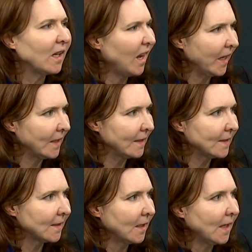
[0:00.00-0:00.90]

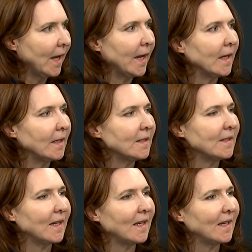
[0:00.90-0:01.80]
kindness and
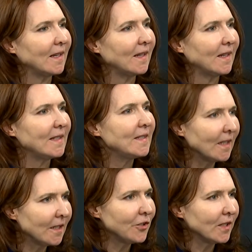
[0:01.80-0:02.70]

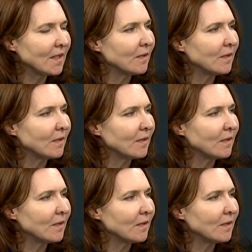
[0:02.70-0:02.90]
diligence,